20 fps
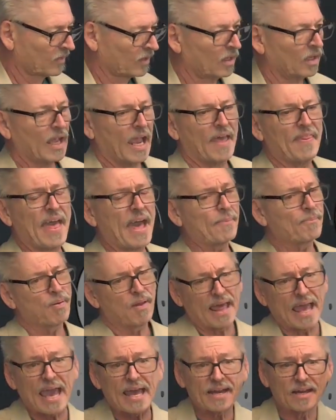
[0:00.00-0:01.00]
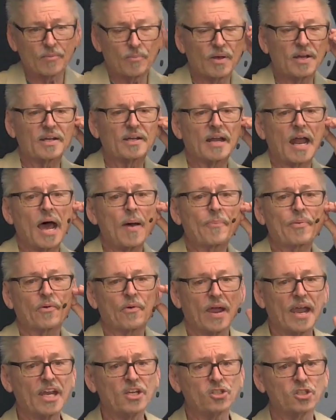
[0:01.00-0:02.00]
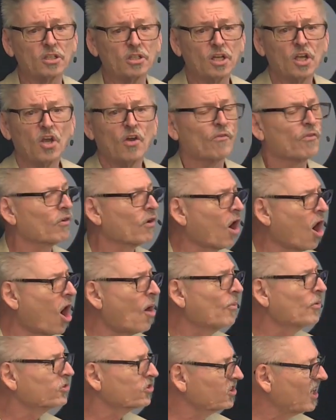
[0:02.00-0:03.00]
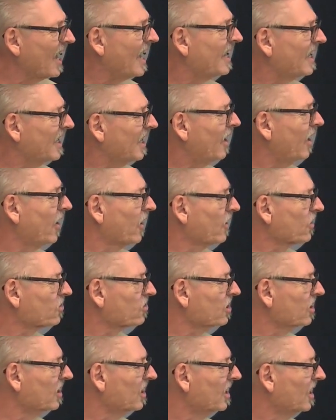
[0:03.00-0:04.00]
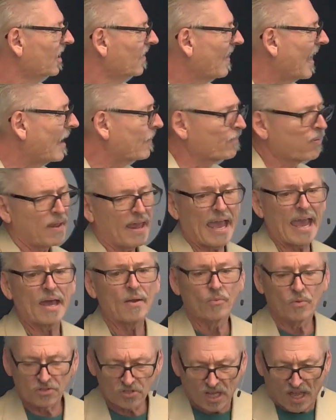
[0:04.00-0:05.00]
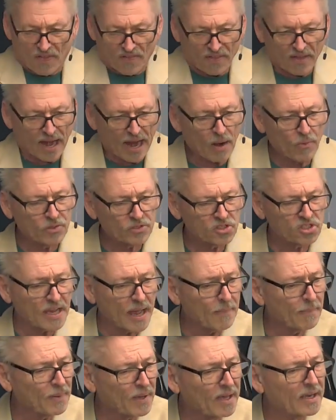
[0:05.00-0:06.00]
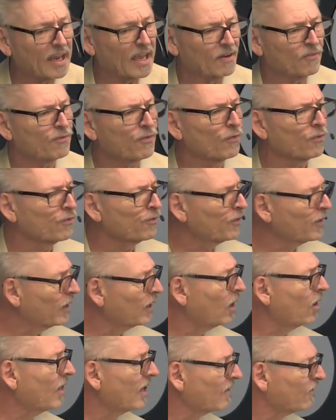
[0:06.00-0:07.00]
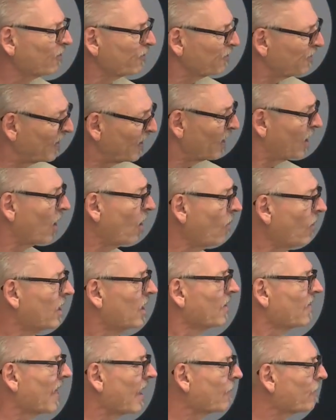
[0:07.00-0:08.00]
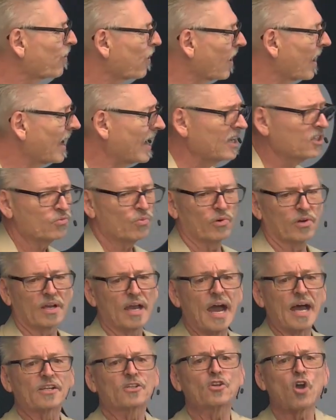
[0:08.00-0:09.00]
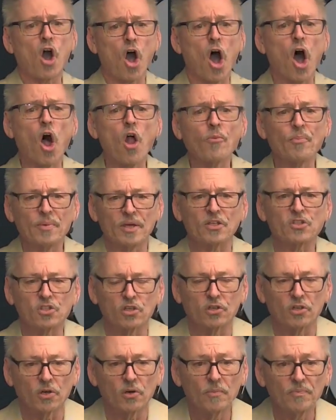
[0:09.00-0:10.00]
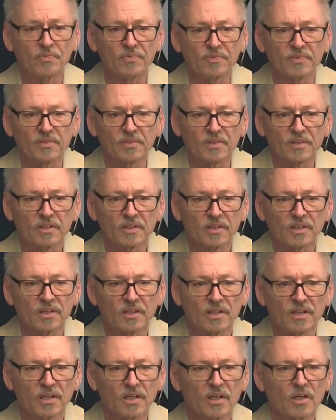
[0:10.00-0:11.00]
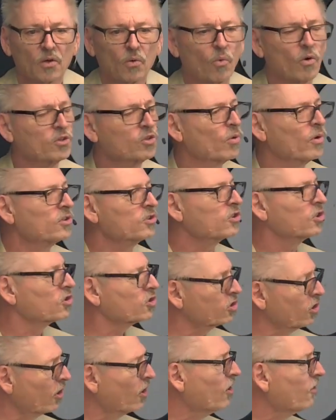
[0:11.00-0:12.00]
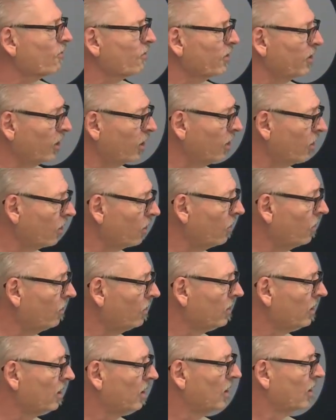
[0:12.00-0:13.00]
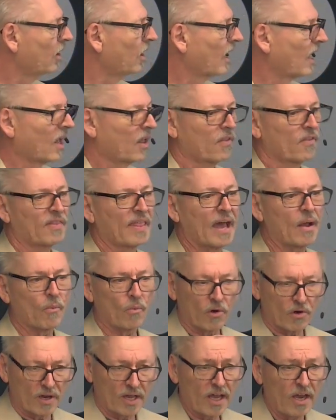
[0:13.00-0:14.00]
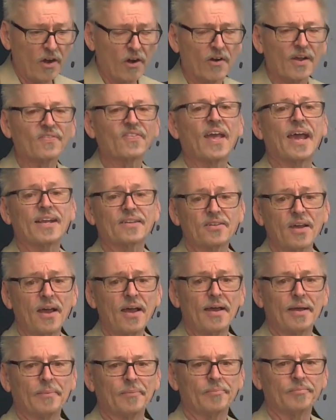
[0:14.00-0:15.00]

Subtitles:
And that plan had been in operation for almost 10 years. That plan was that I would step in and fulfill and fill that place where God called me to, which was to serve you that were here at that time.